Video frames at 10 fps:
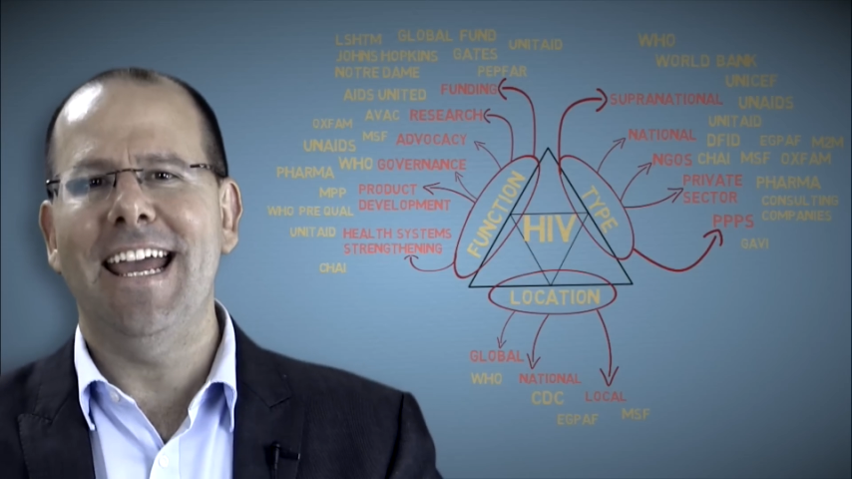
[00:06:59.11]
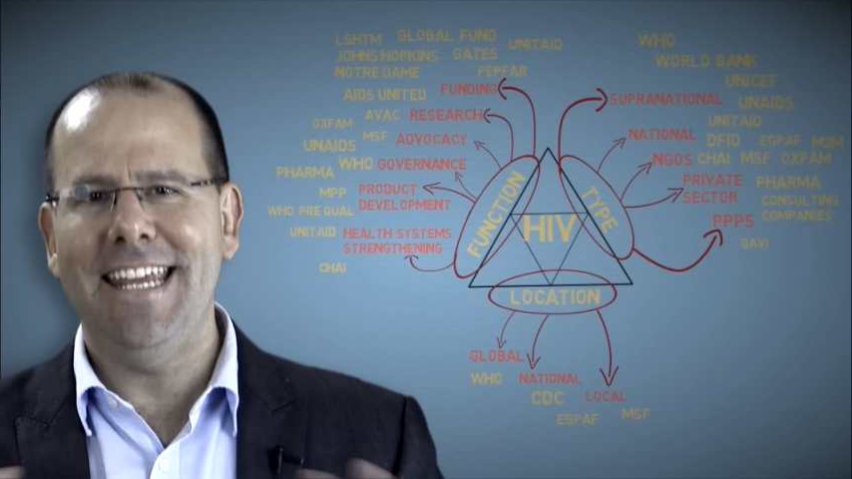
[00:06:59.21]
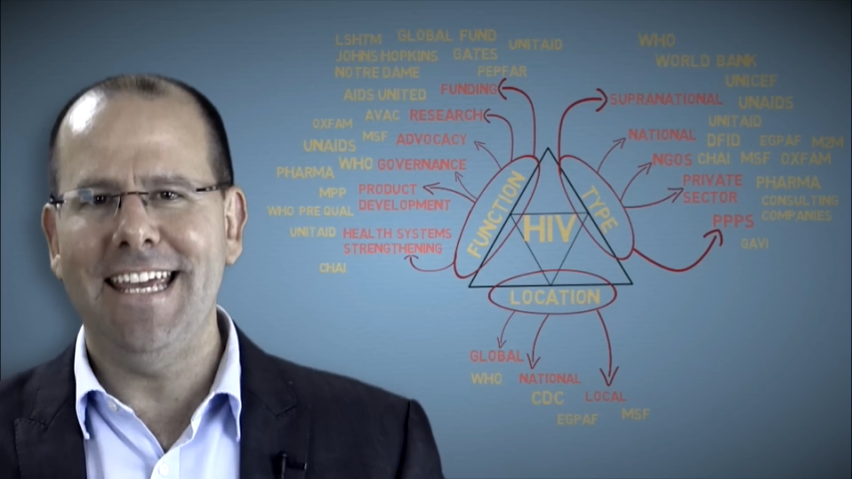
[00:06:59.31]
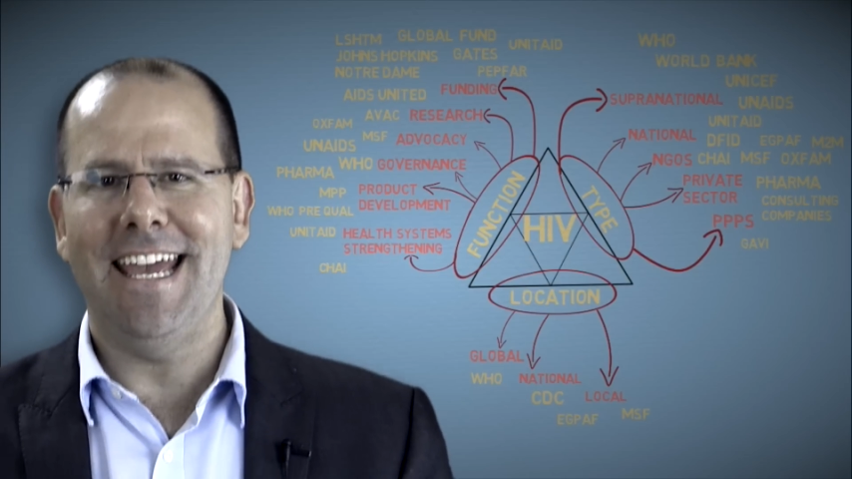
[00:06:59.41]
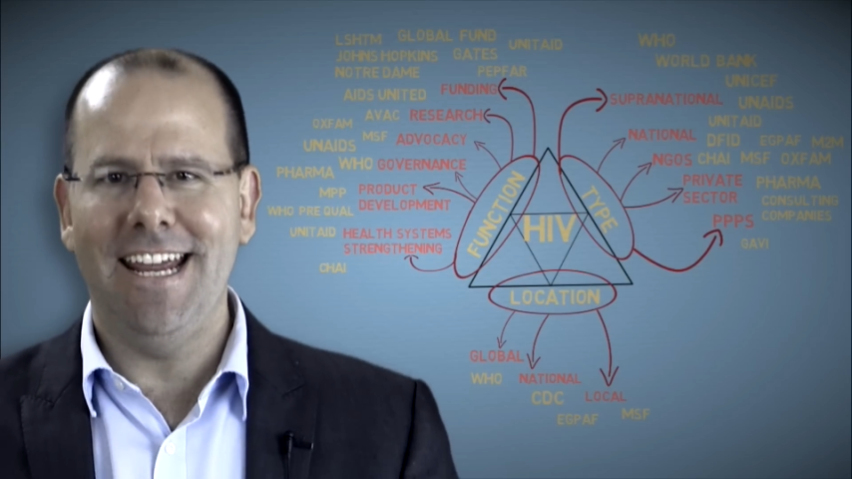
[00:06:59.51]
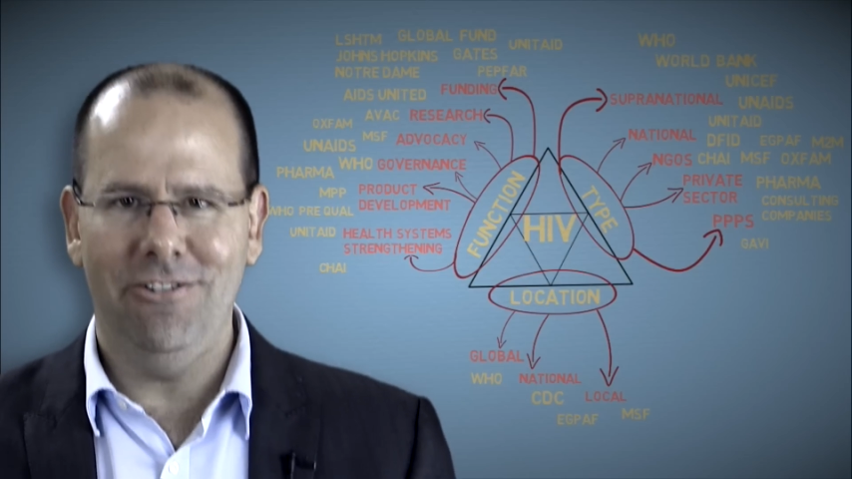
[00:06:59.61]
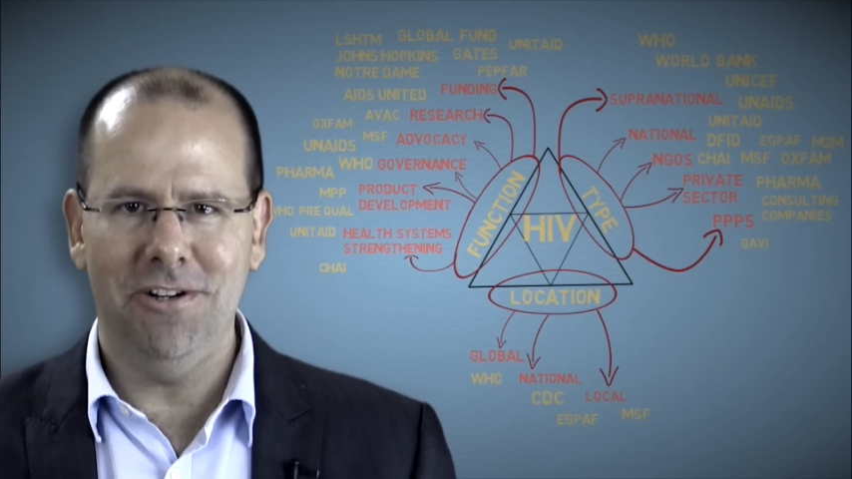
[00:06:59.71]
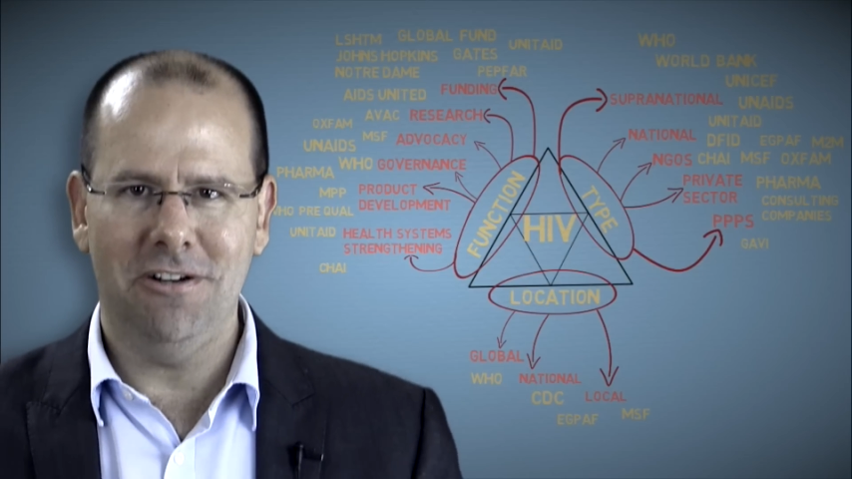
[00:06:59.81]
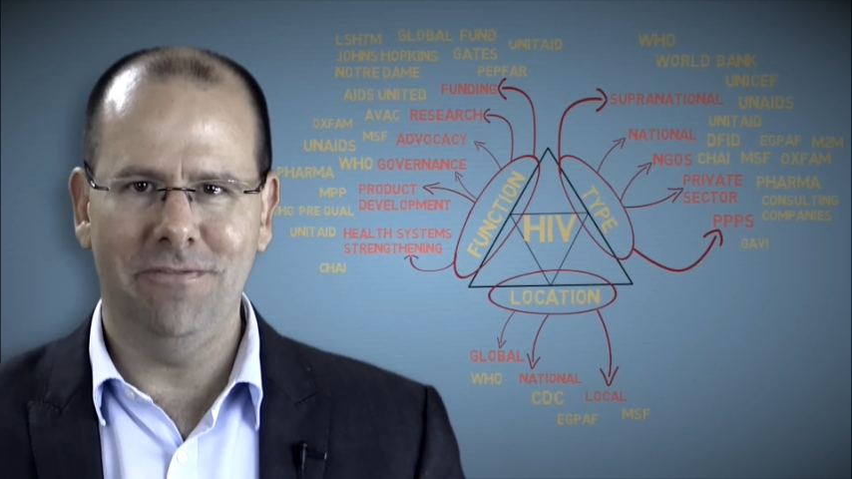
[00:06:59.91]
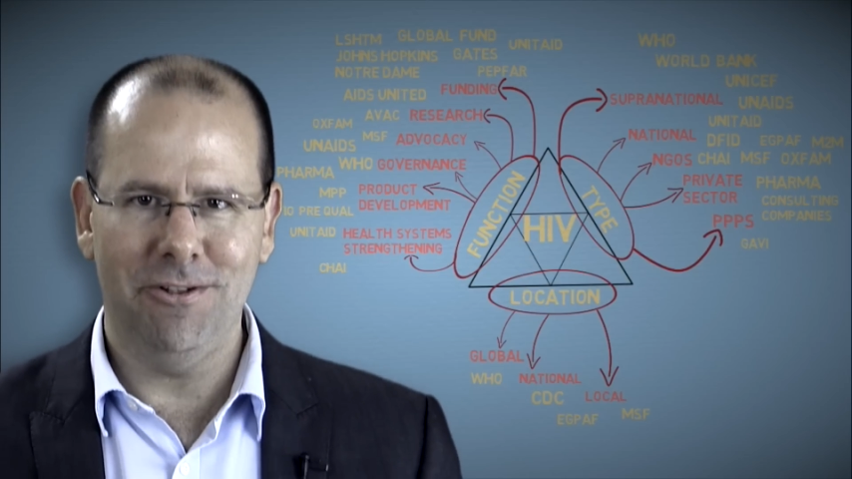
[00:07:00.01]
any
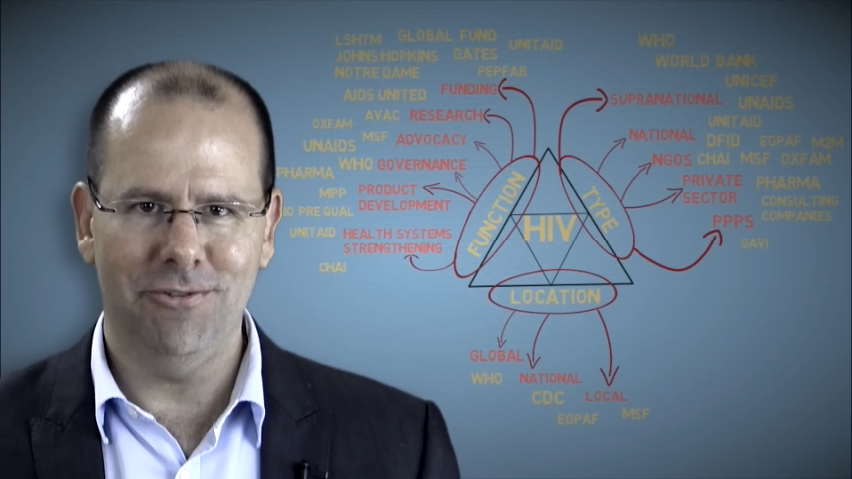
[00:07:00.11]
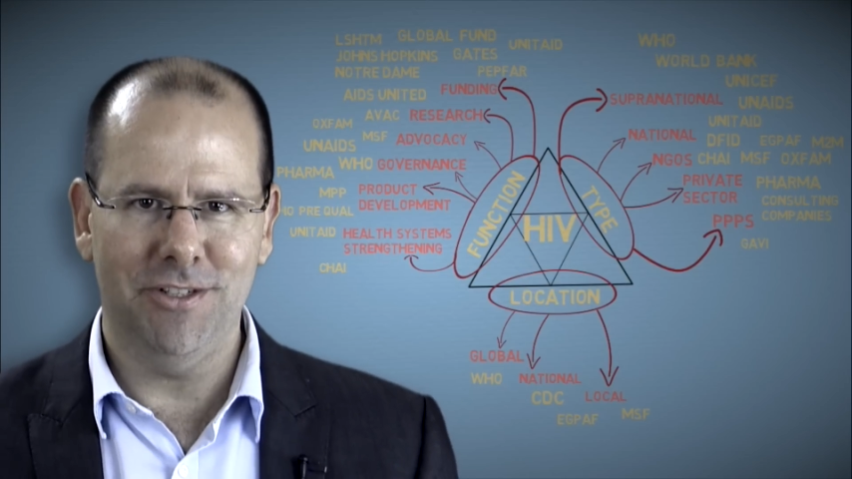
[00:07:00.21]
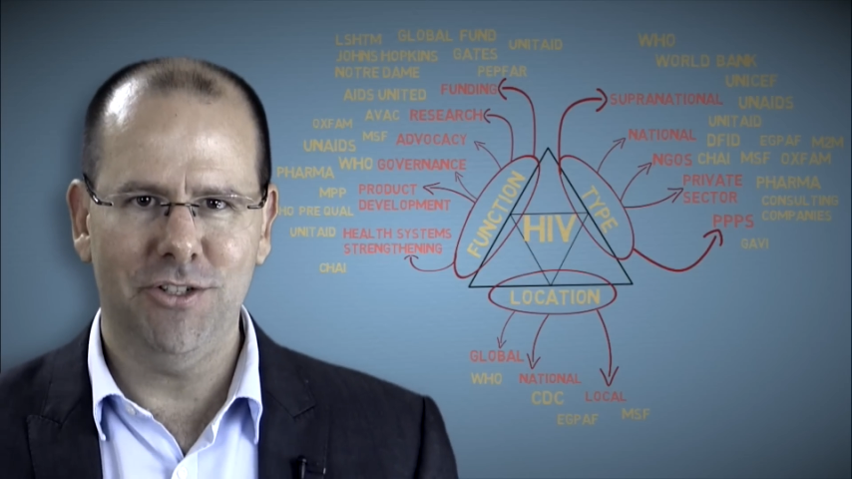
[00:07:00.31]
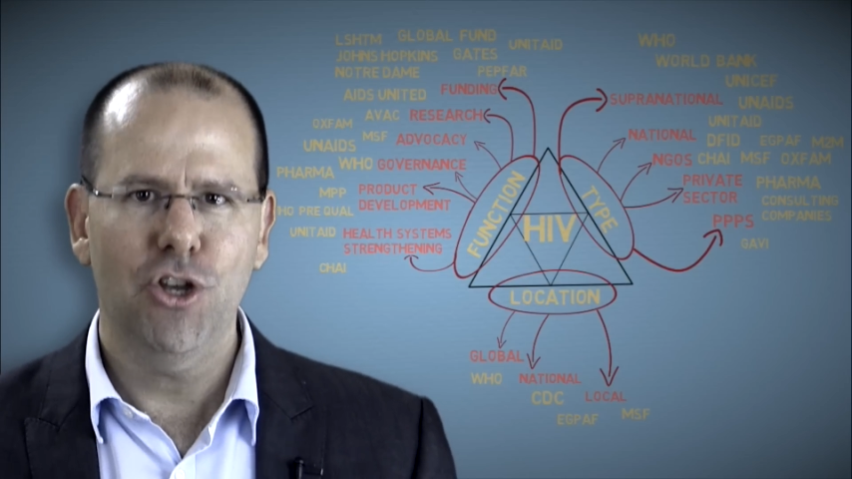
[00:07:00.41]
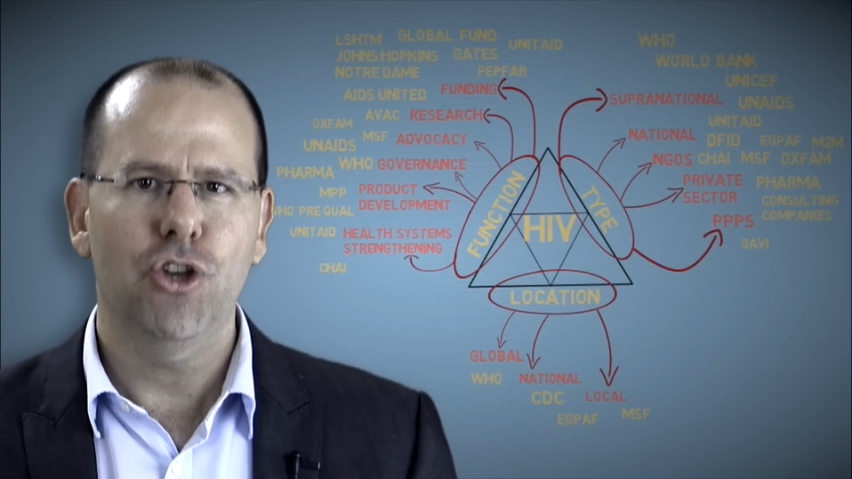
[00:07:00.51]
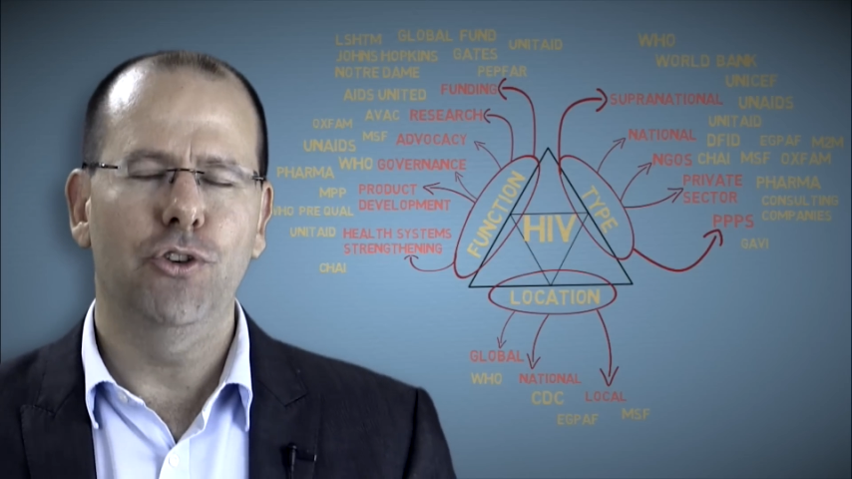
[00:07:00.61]
area of interest,